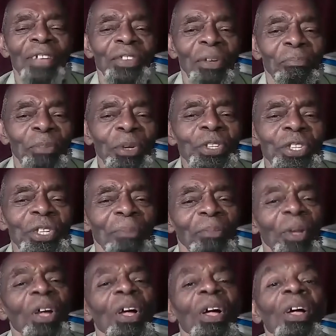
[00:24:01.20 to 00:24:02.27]
as a
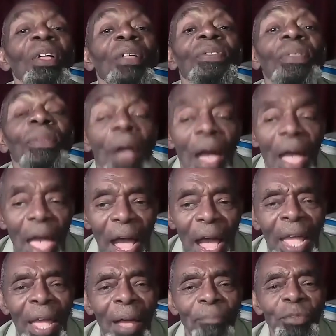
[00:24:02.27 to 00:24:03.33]
Muslim,
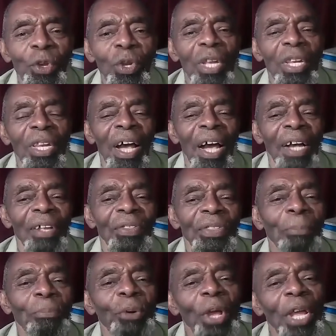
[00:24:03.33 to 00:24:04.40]
Alhamdulillah,
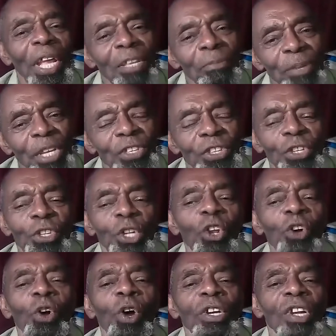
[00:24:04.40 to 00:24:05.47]
the praise be to the
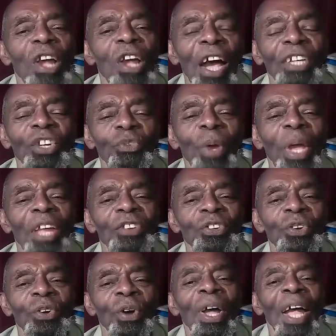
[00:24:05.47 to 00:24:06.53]
Lord God
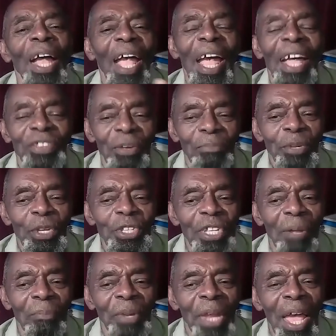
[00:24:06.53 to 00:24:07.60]
Creator. As a
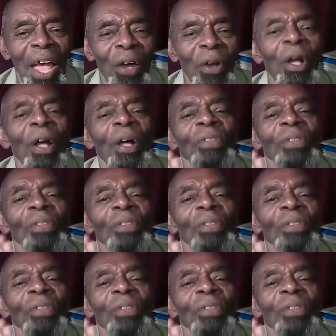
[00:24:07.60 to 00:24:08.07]
Muslim now